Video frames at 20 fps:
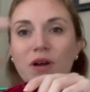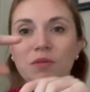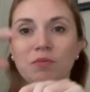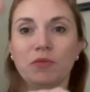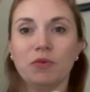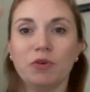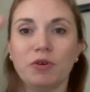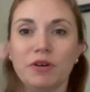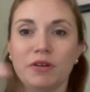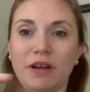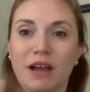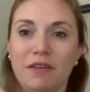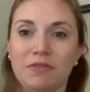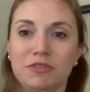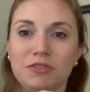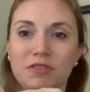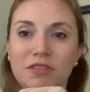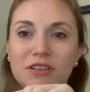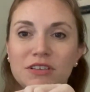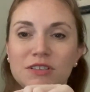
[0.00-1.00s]
more
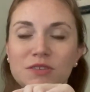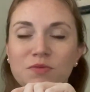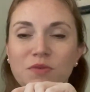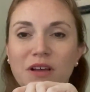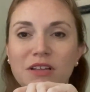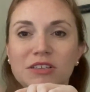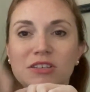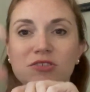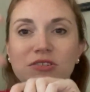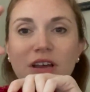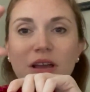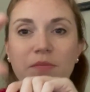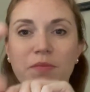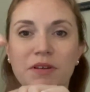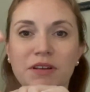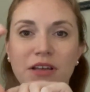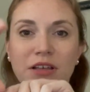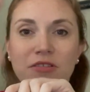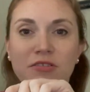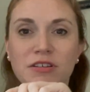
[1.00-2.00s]
after this red stripe,
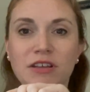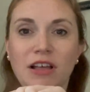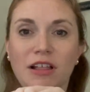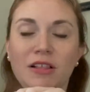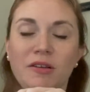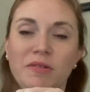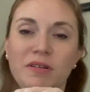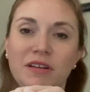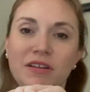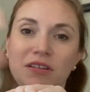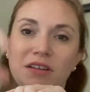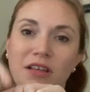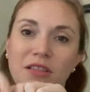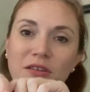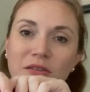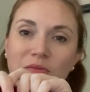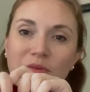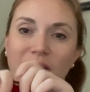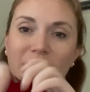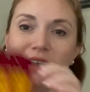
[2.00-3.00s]
another yellow and
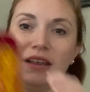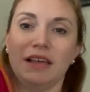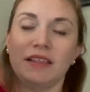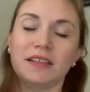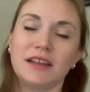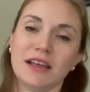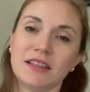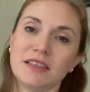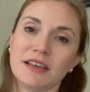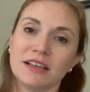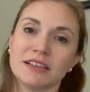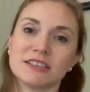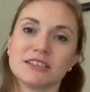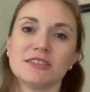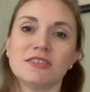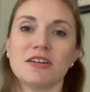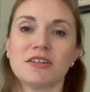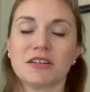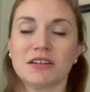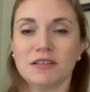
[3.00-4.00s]
another red. And then I think it's
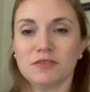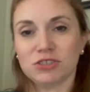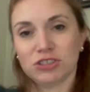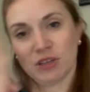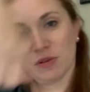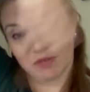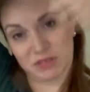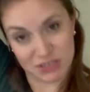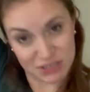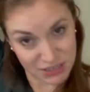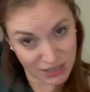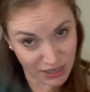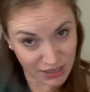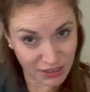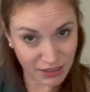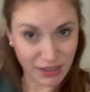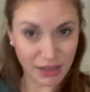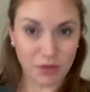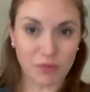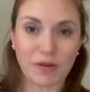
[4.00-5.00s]
long enough. She wants to kind
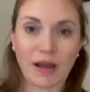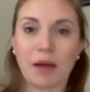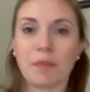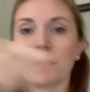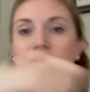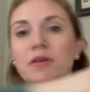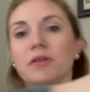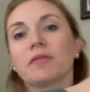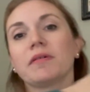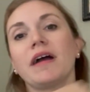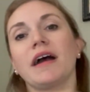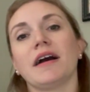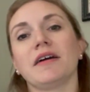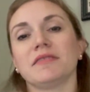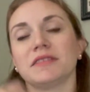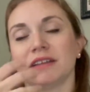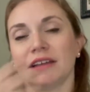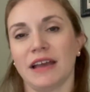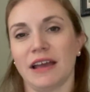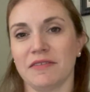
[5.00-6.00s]
of like wrap it
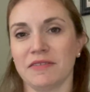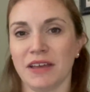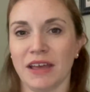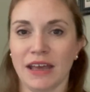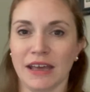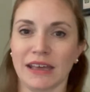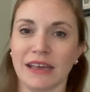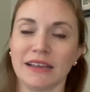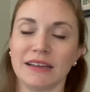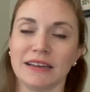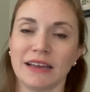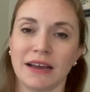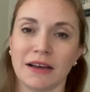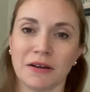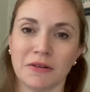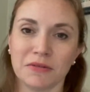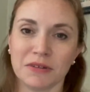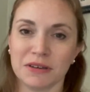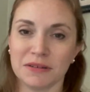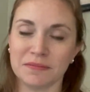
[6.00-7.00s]
around and have it hanging
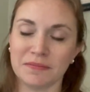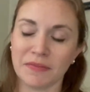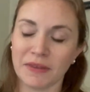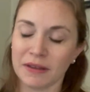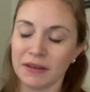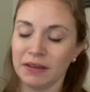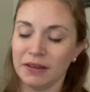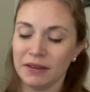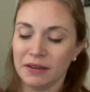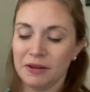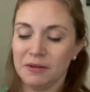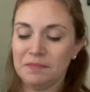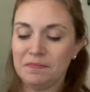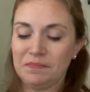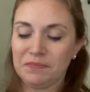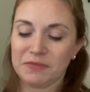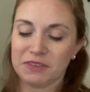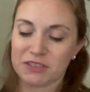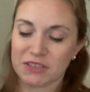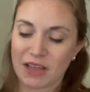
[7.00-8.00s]
down, and
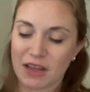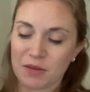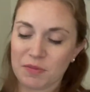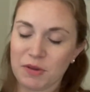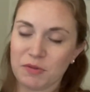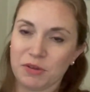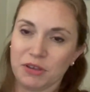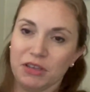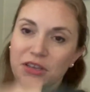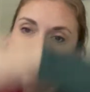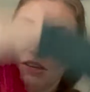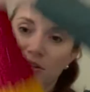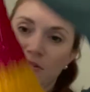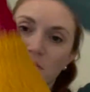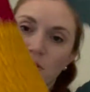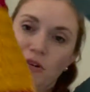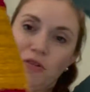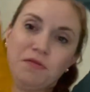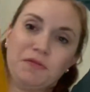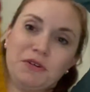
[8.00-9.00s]
so that'll be really
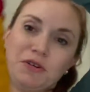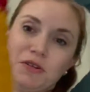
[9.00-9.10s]
cute over her